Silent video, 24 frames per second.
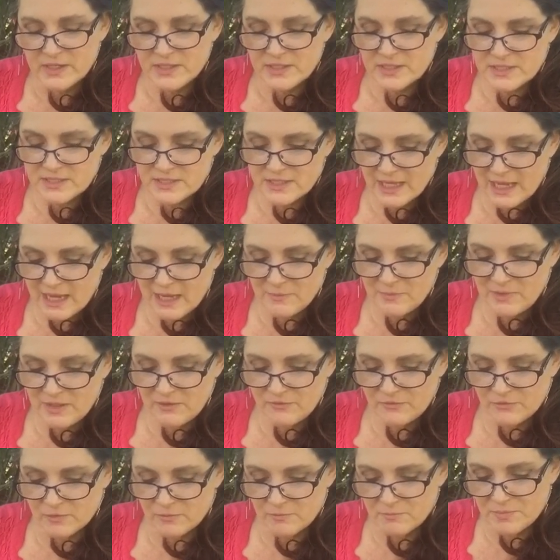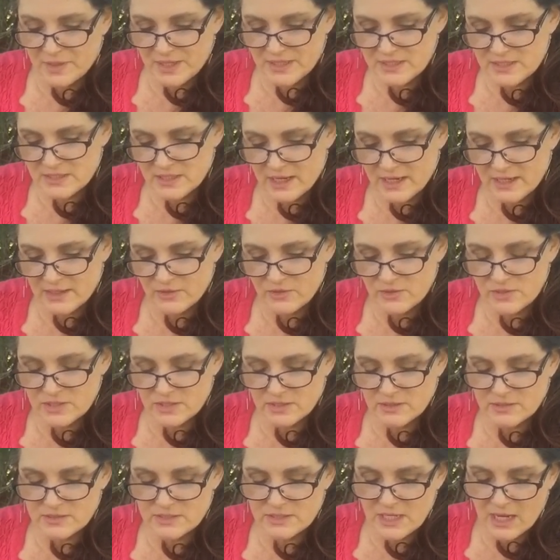slamming from bus tires
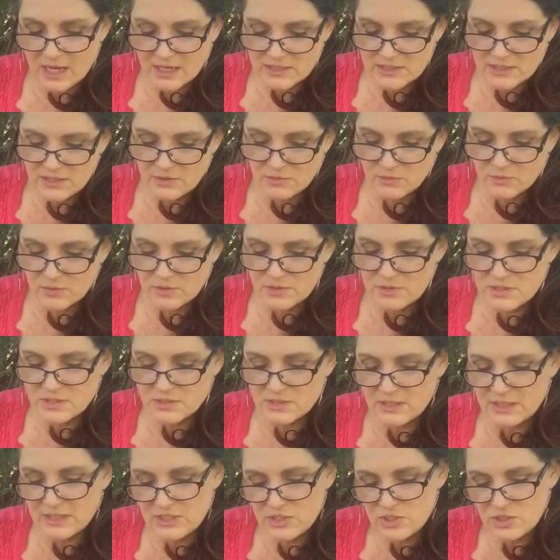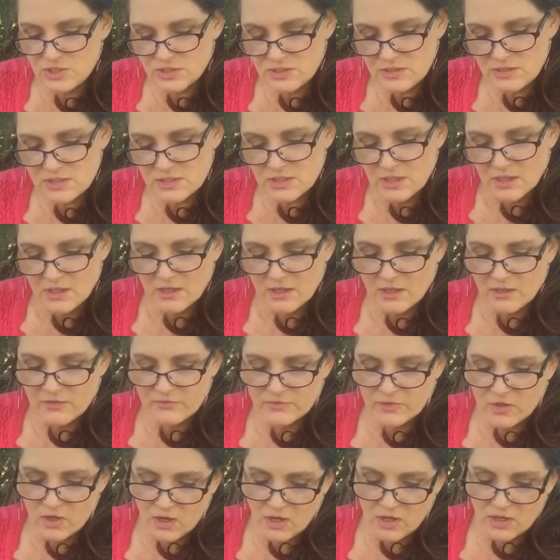and taxi horns and engines
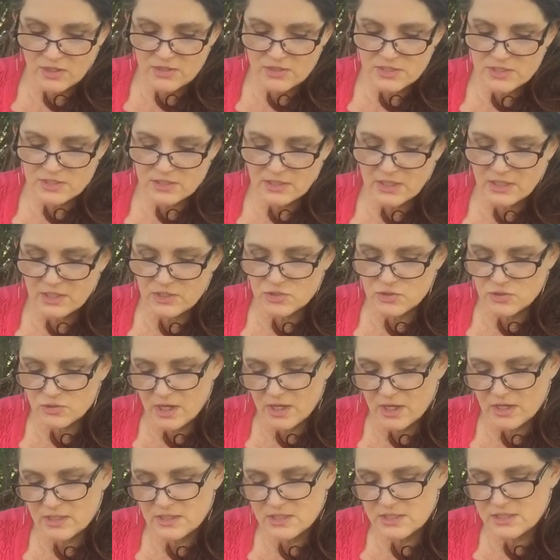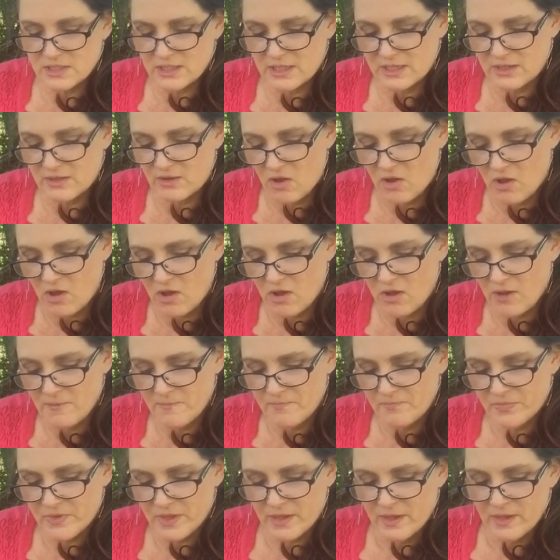of cars and trucks and all.
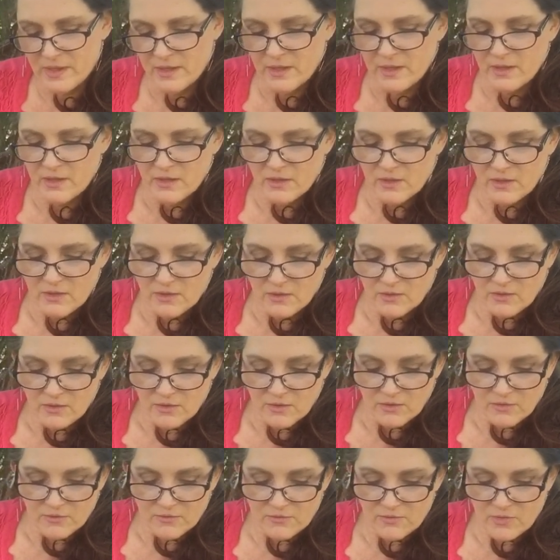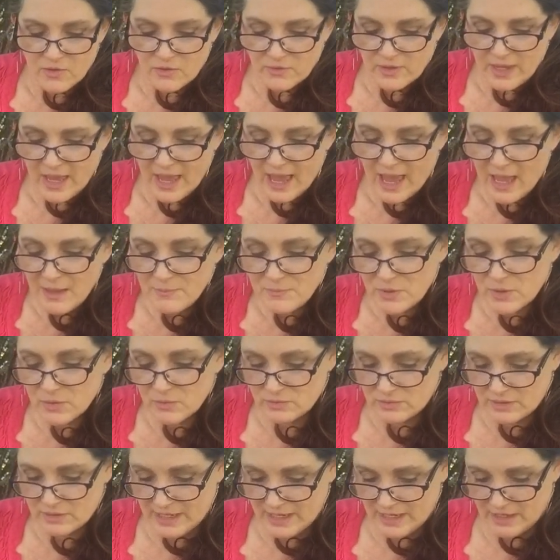
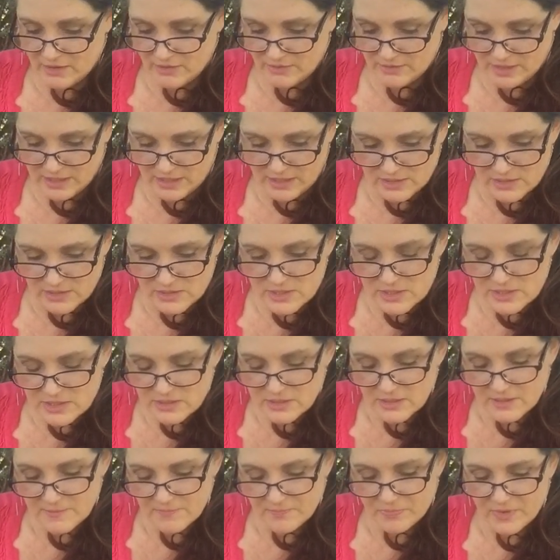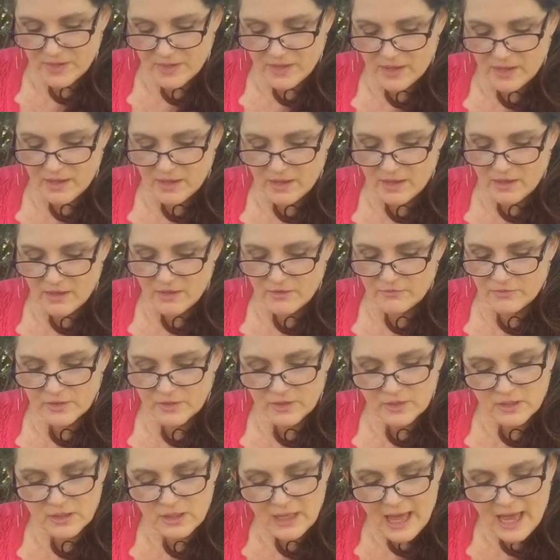Vocabularies of
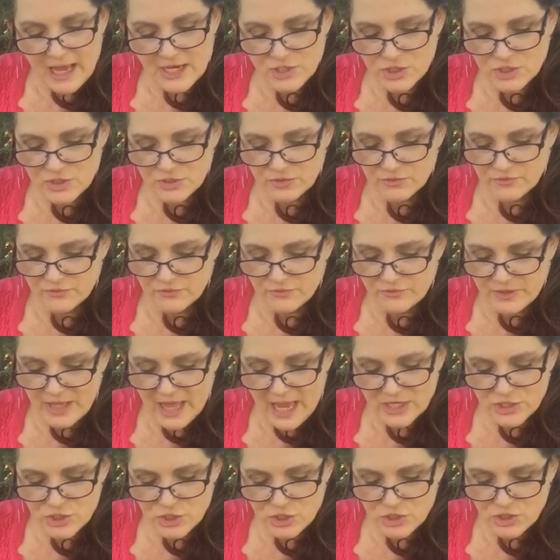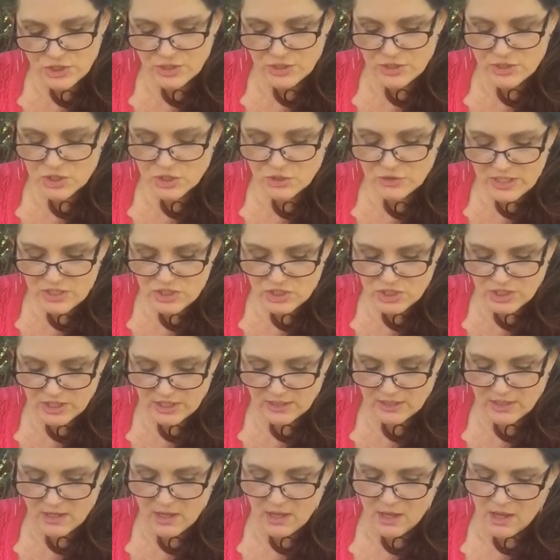clash, flash,
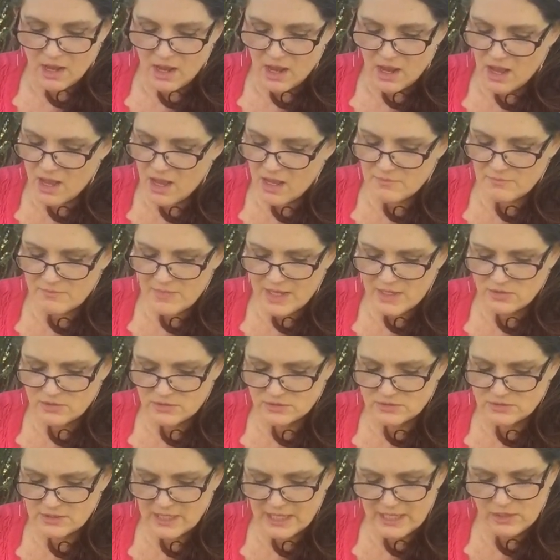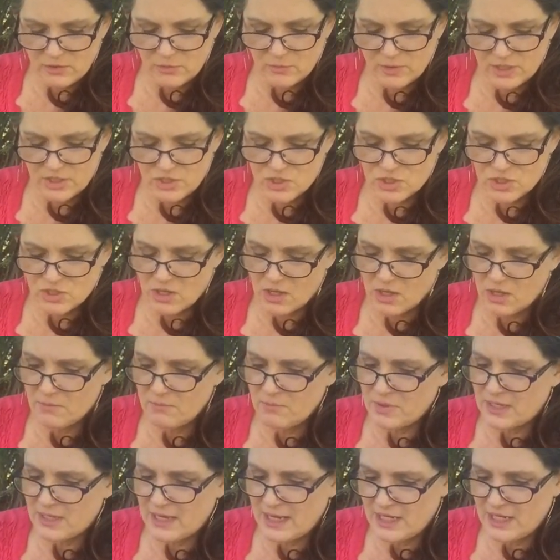screeching, hot metal language
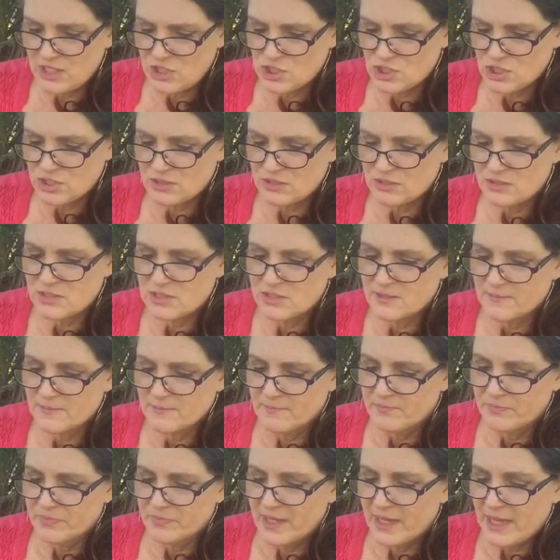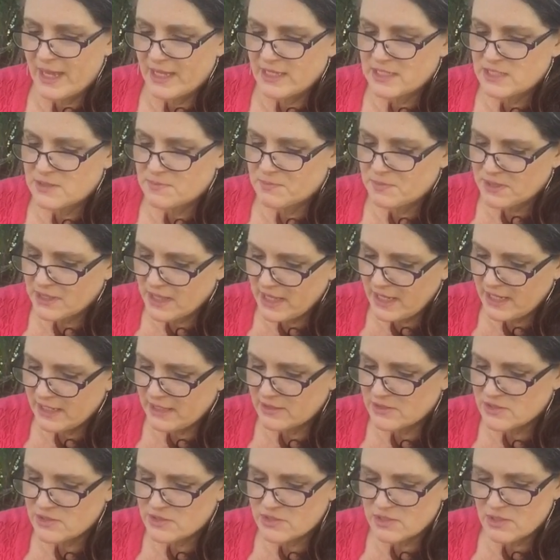combinations as
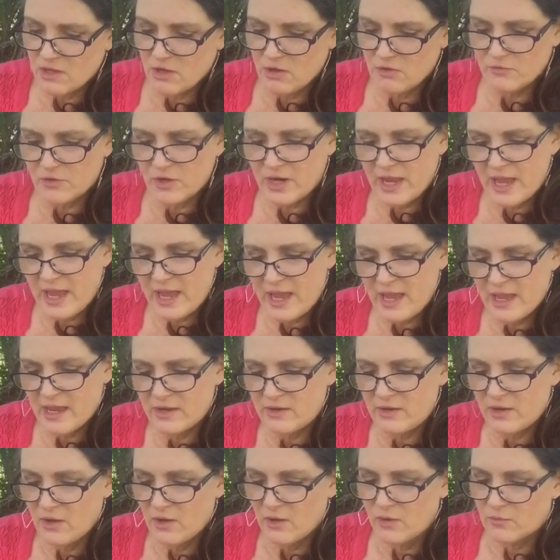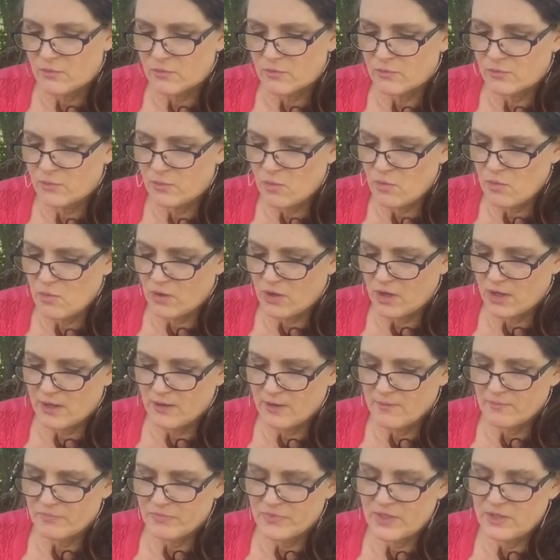planes overhead roar,
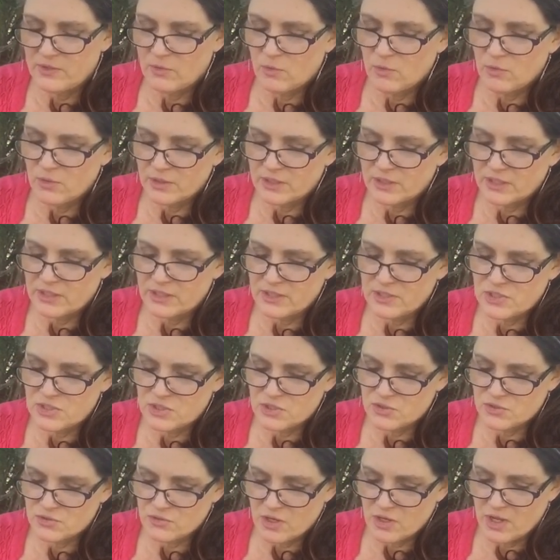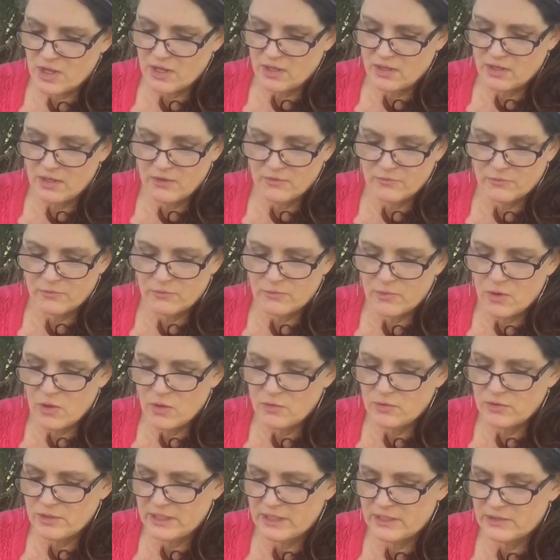an orchestra of
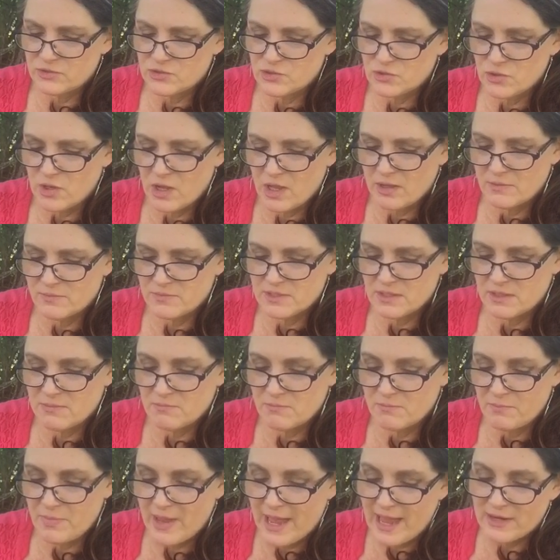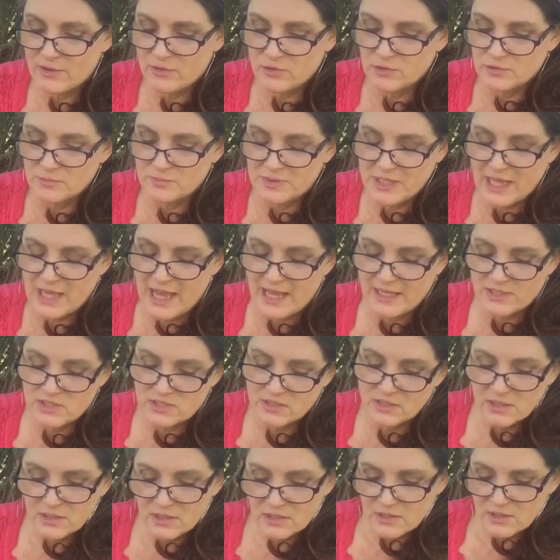rolling drums and battle
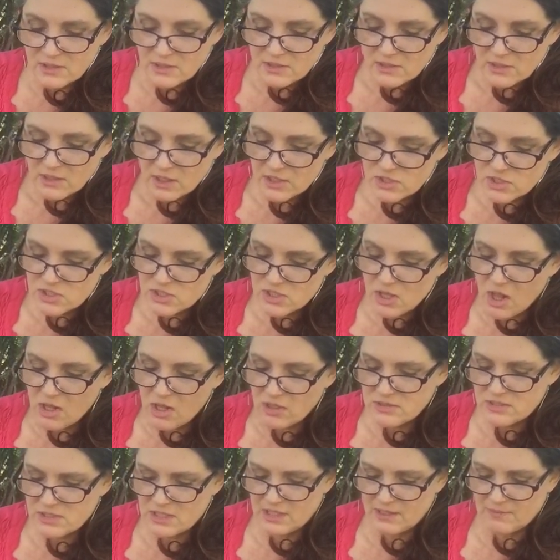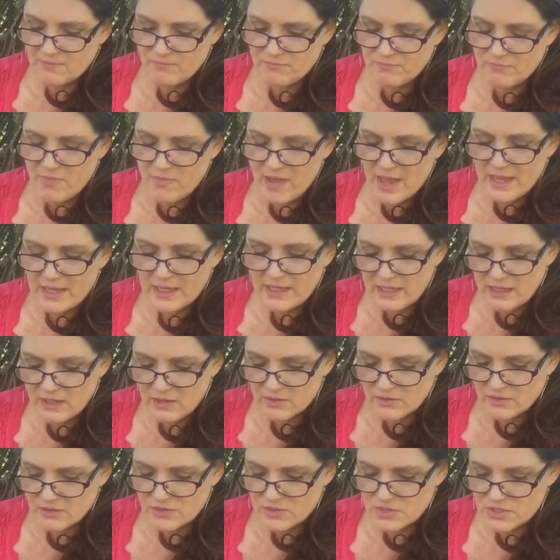blast, assaulting my
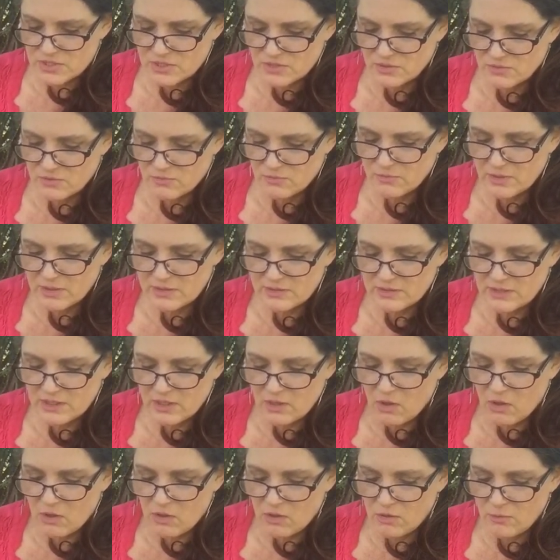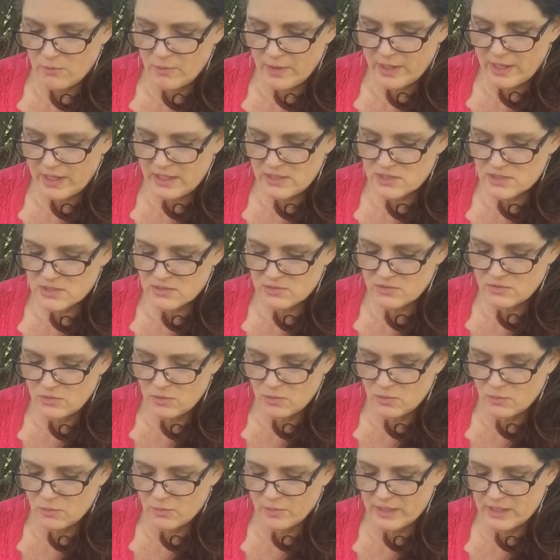ears with the always
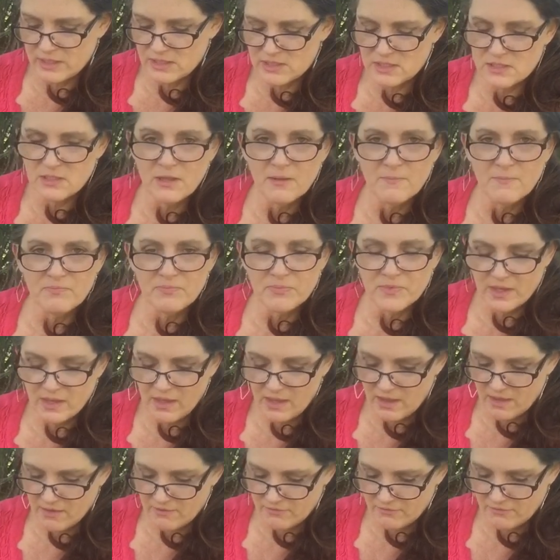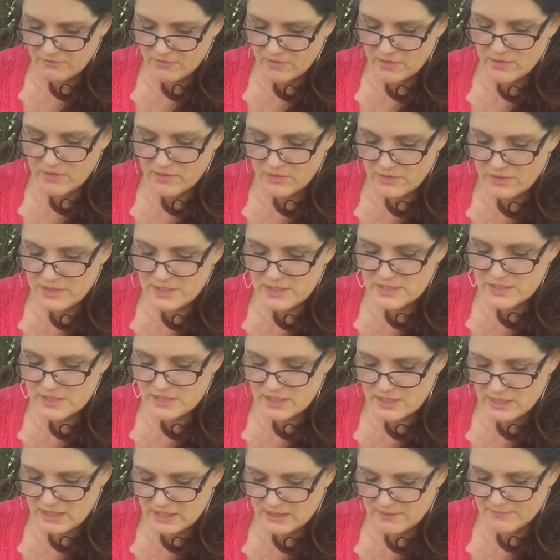noise of this
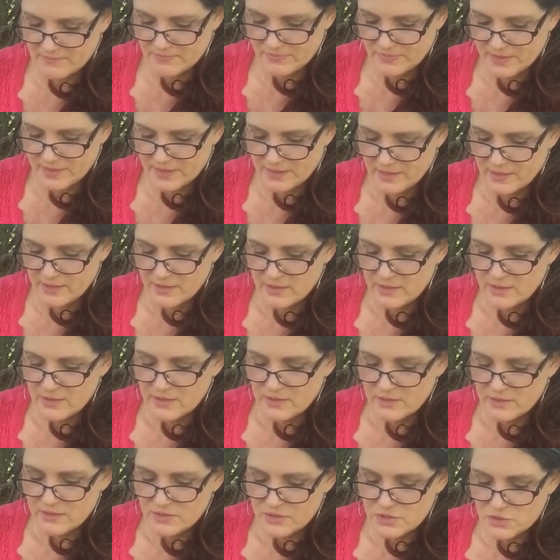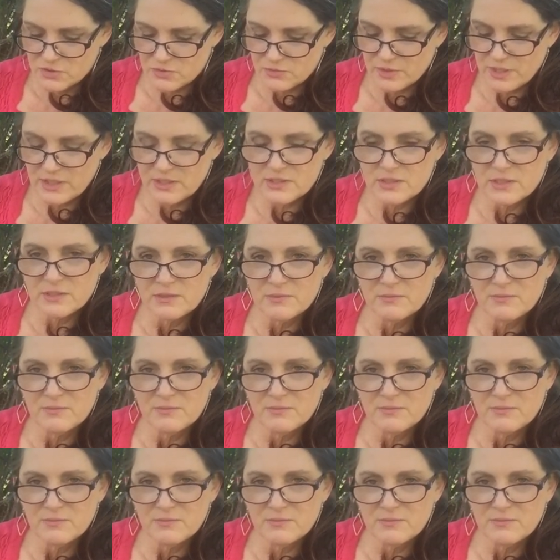city. Street